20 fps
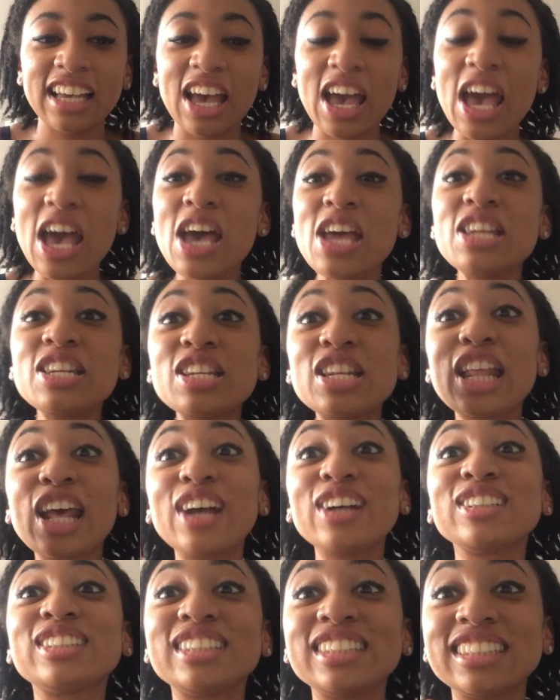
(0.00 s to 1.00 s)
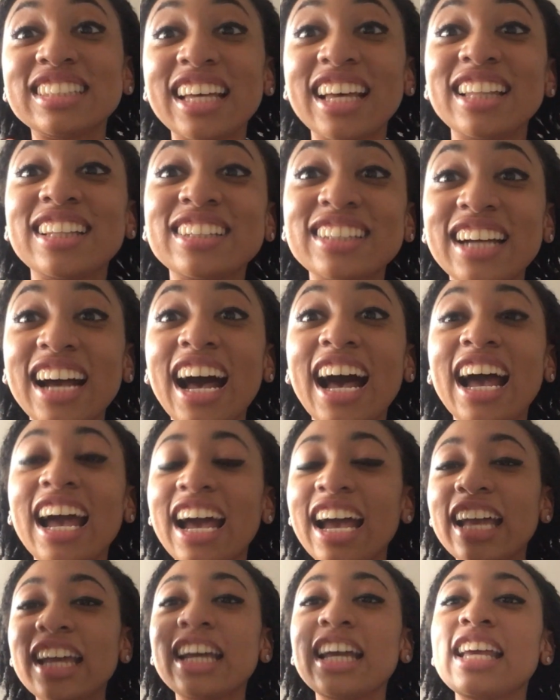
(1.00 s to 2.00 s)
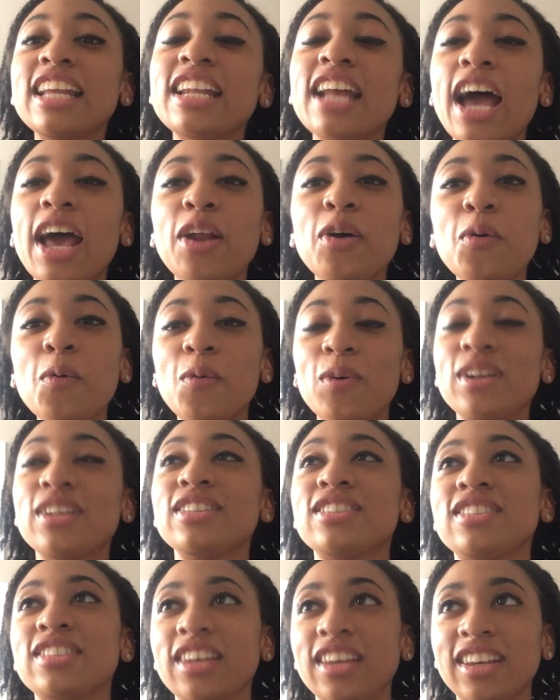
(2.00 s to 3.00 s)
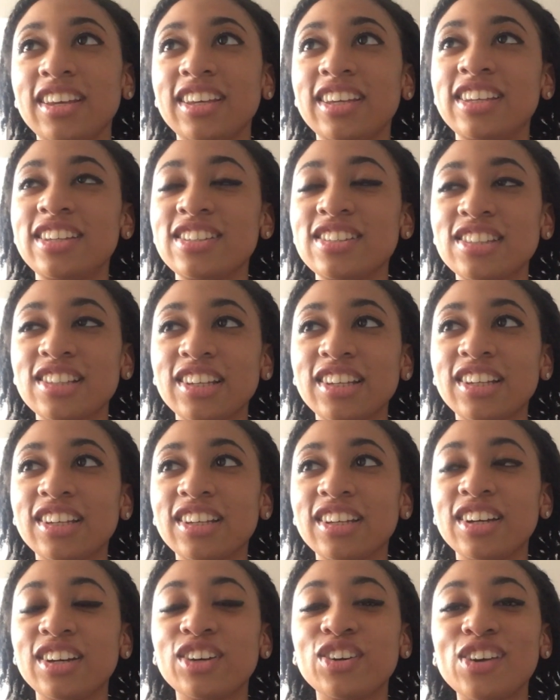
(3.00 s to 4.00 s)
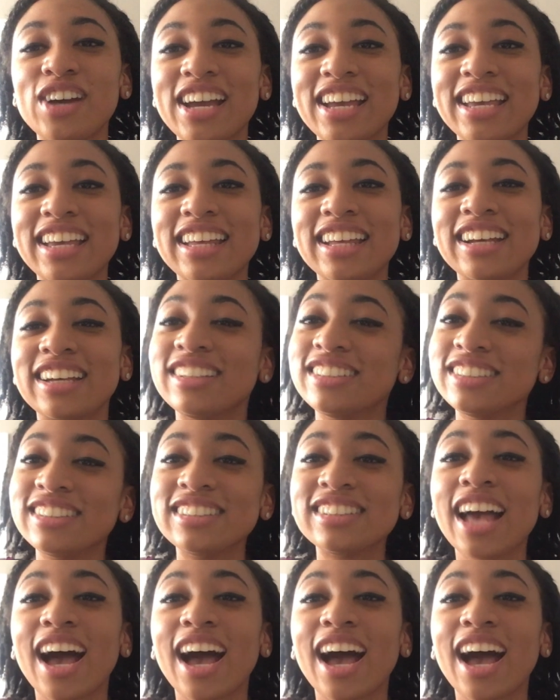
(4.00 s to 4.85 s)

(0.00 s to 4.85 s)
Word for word: And there's this other guy, I don't want to say he's like a crackhead because he's